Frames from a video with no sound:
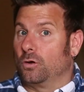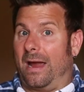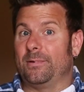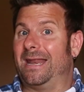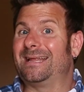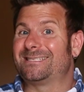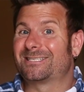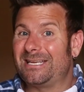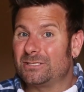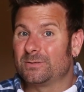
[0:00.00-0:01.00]
Grab it at
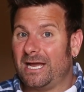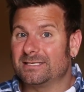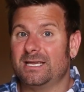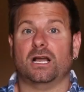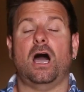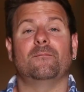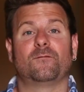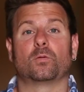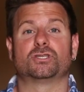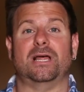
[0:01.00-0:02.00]

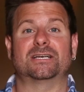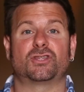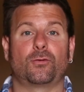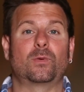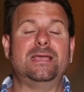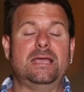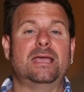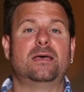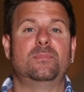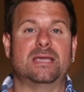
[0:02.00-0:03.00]

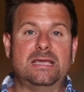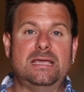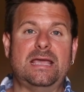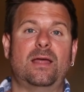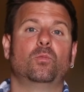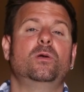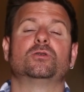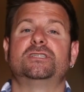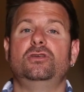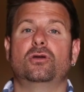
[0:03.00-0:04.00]
successwithtyson.com/3ME, and we
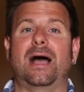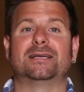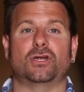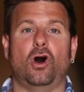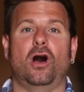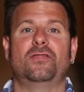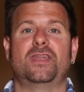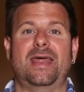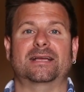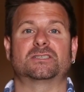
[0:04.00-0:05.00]
will see you guys on
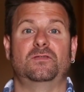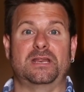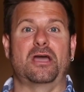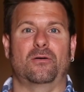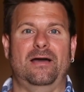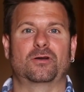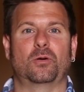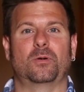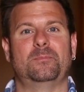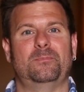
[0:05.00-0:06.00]
the next video. Have a
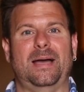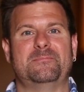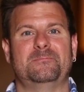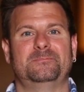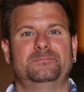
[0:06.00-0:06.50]
good one. Bye.